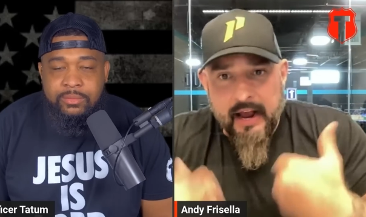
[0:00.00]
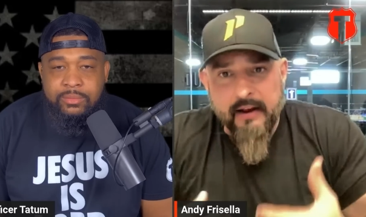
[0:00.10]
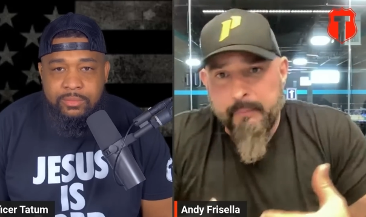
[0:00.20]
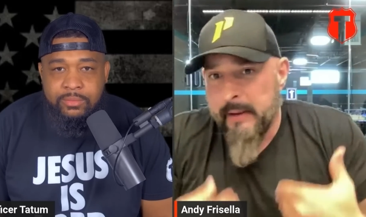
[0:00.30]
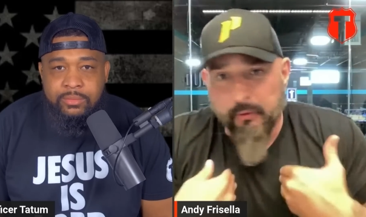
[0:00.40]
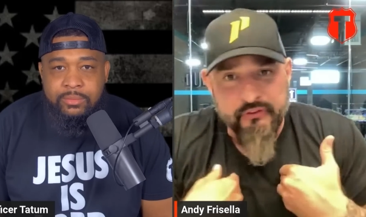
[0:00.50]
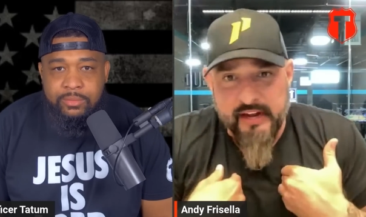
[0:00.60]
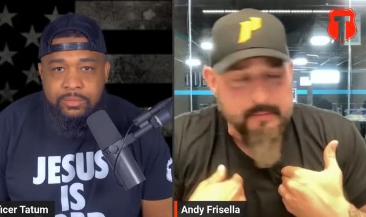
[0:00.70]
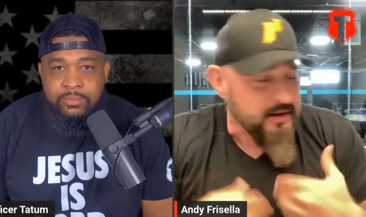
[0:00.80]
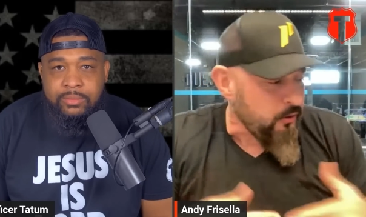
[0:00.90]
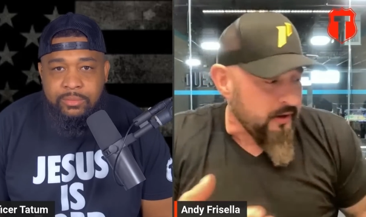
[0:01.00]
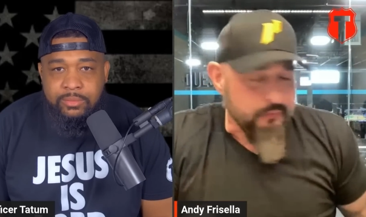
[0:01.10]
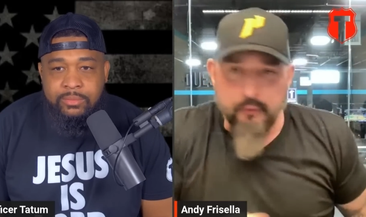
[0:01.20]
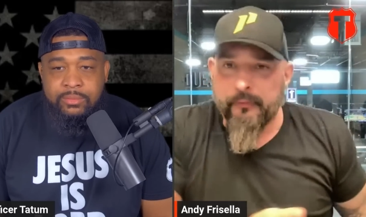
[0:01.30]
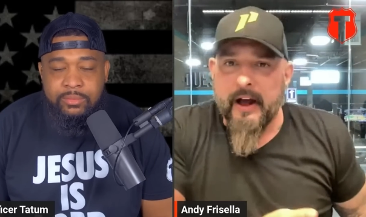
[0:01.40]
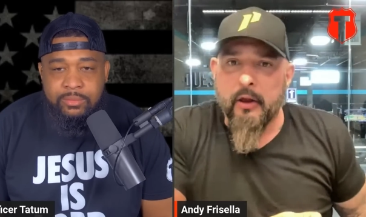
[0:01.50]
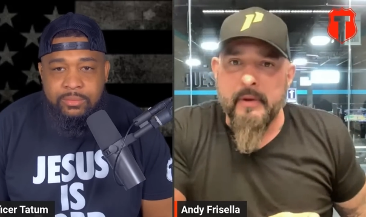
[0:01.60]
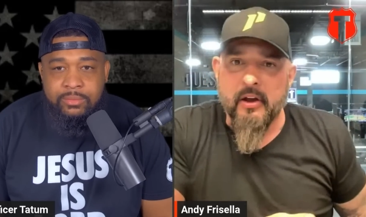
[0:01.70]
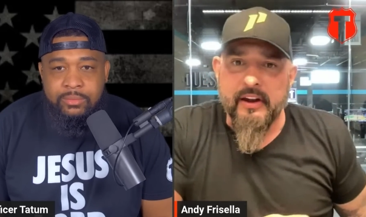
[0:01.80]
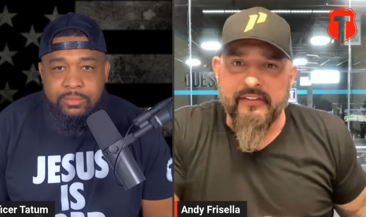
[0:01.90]
Speaker 1: I people see me. If you follow
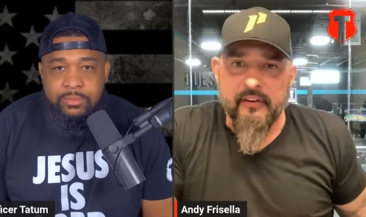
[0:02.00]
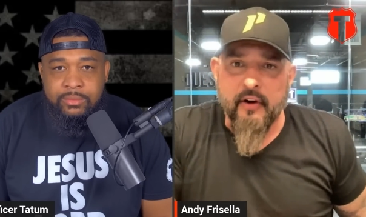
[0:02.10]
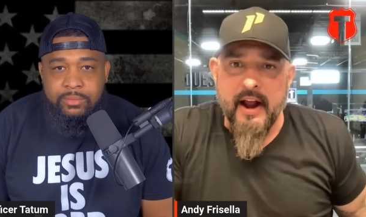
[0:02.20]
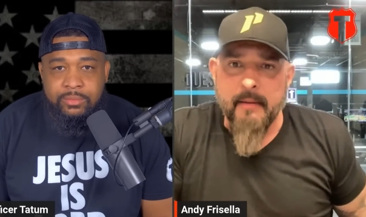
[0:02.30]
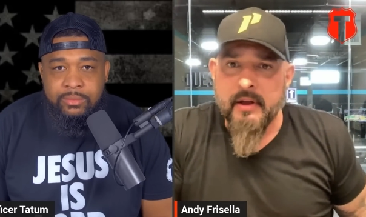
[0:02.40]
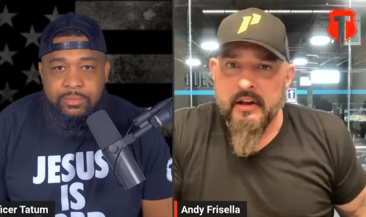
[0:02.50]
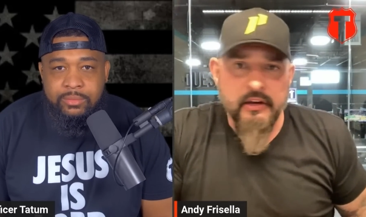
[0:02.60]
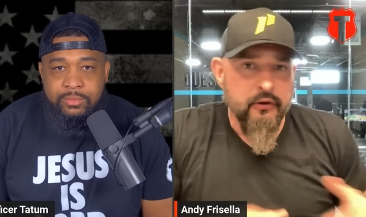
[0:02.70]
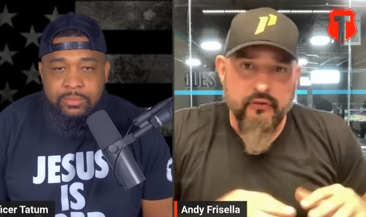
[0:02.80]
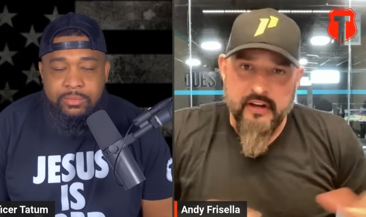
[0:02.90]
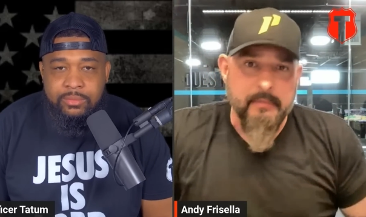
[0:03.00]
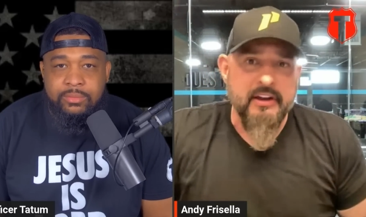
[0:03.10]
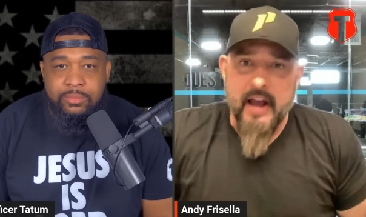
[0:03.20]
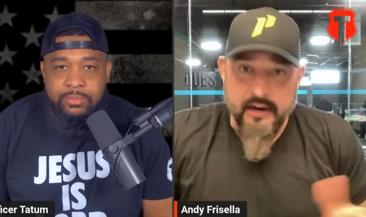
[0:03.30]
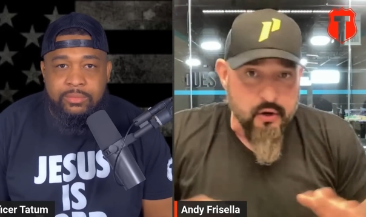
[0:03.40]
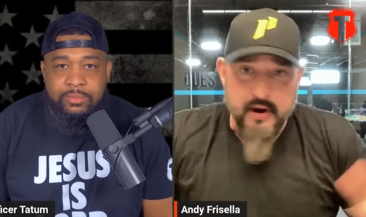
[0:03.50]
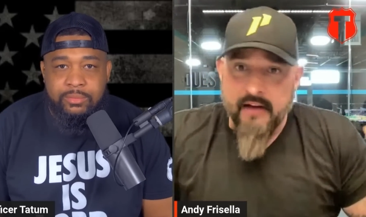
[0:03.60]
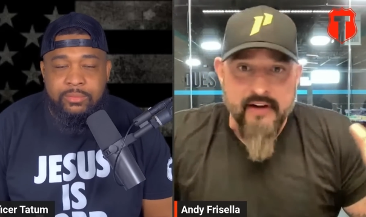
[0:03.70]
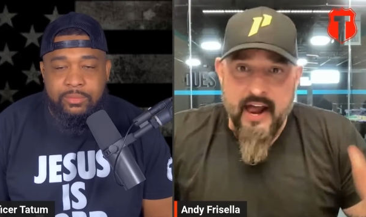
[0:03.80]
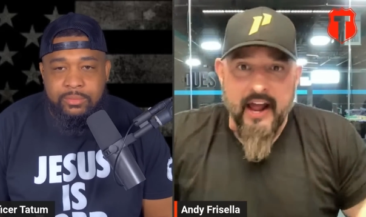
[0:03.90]
me on Instagram, you see me. I do it
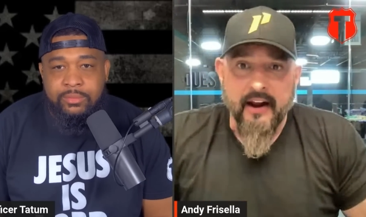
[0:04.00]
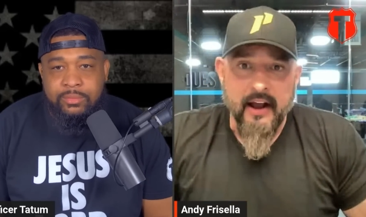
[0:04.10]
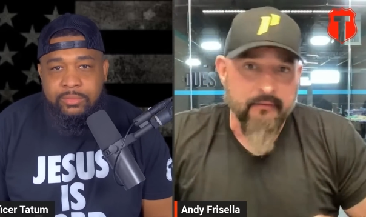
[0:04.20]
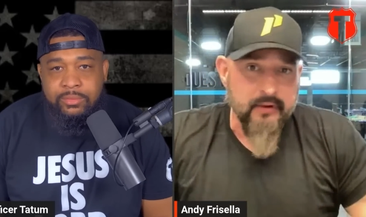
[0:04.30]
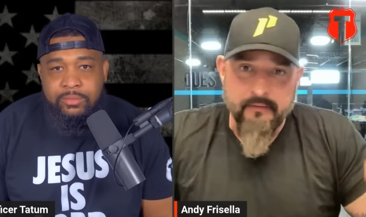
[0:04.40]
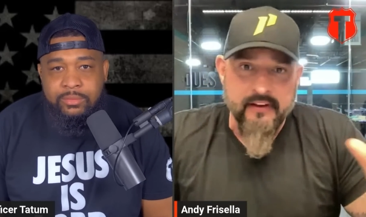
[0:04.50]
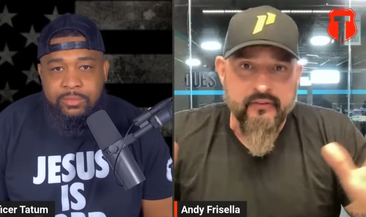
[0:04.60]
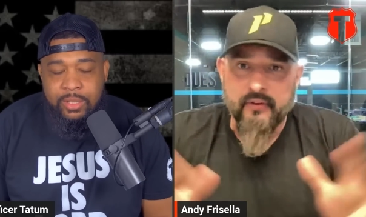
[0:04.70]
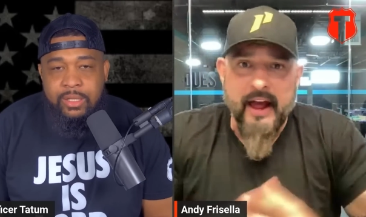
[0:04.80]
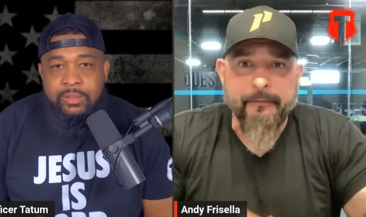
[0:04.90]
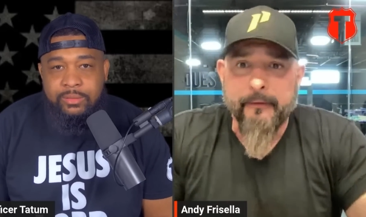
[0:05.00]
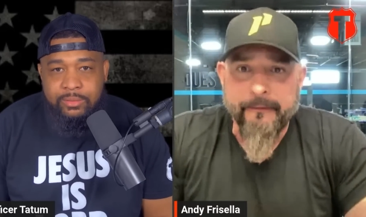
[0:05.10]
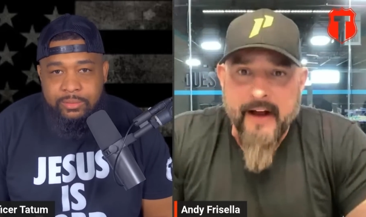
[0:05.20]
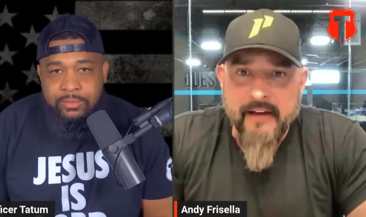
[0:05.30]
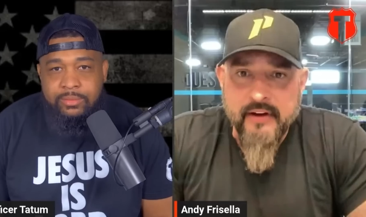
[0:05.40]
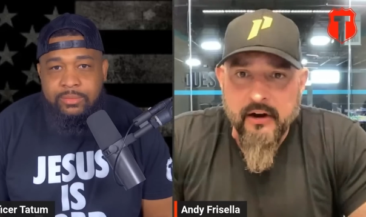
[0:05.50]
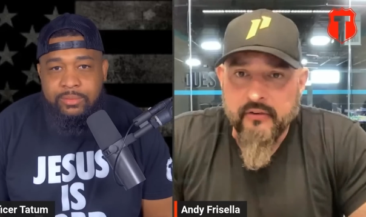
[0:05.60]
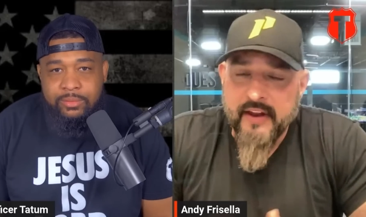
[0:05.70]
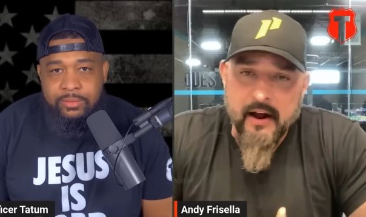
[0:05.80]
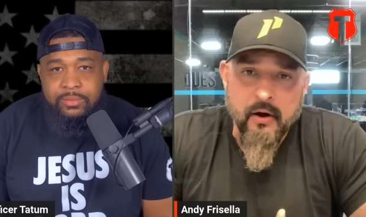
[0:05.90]
every day. I've lived this life for five
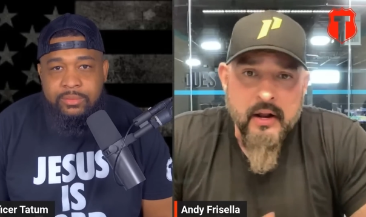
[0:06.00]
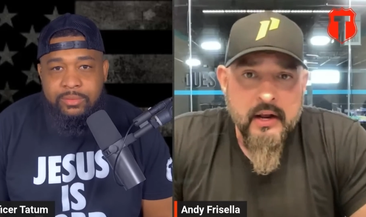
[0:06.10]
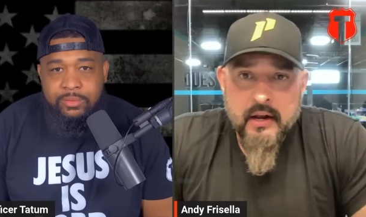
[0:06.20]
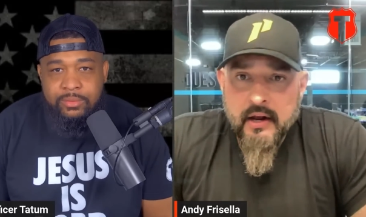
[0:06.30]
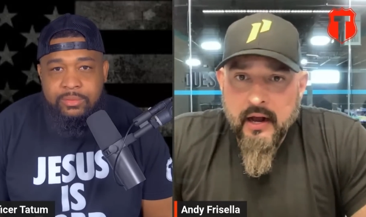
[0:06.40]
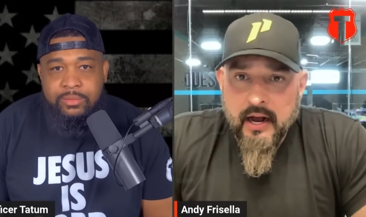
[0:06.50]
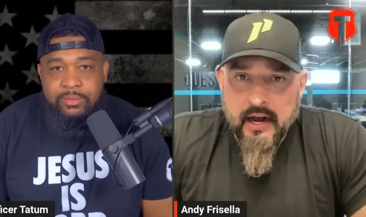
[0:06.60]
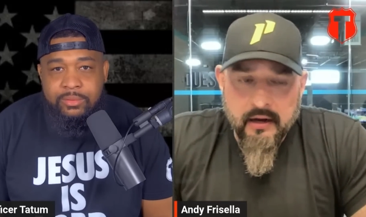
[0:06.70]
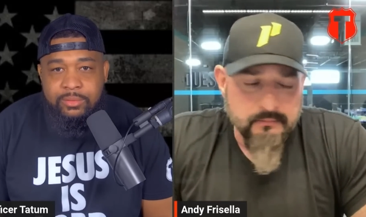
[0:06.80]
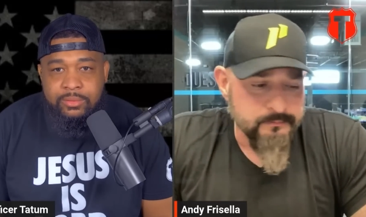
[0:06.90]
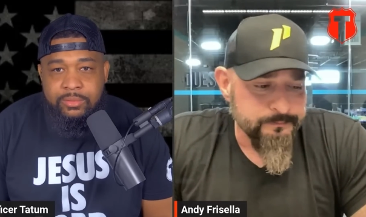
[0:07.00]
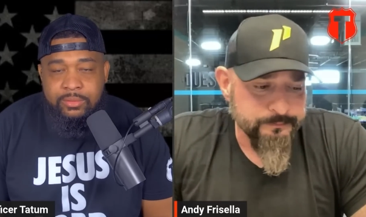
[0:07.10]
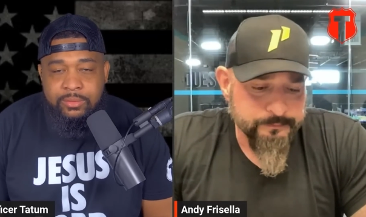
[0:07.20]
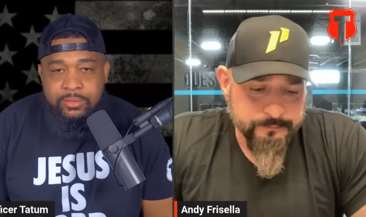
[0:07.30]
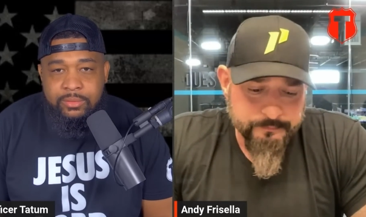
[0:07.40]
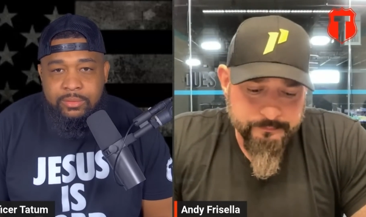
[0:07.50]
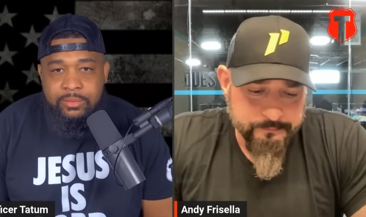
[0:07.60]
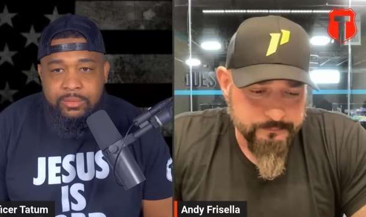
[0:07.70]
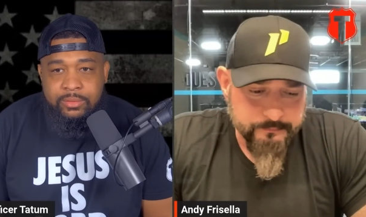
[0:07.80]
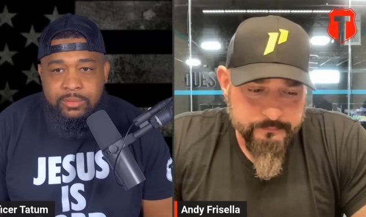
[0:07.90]
years now. Um,
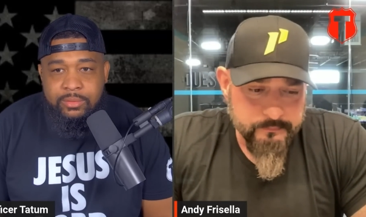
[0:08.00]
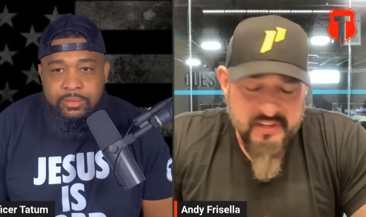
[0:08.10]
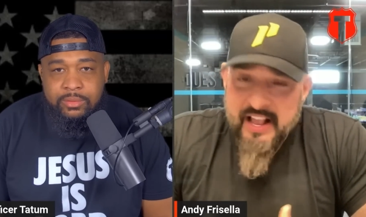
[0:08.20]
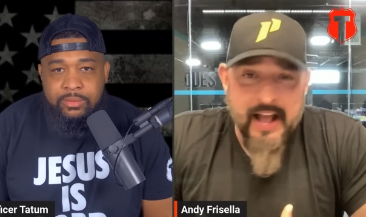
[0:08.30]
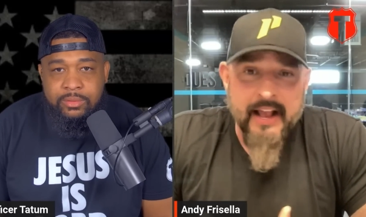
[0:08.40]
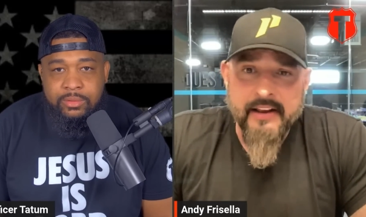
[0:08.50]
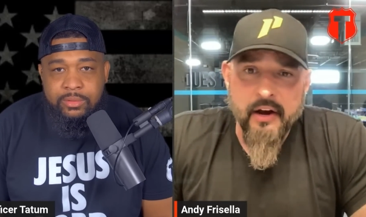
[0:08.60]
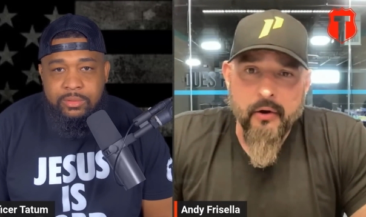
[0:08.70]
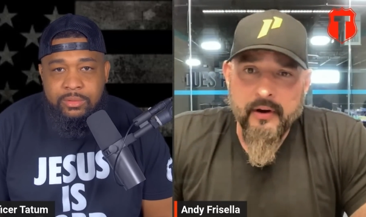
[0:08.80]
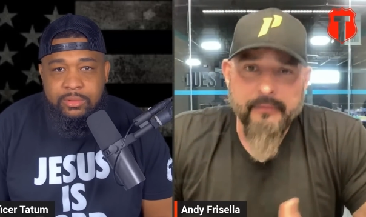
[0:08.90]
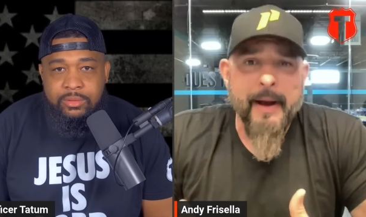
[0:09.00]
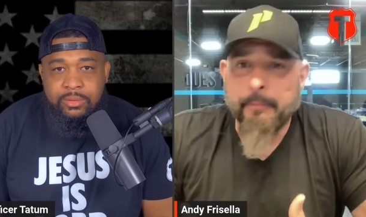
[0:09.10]
I, you know, it's my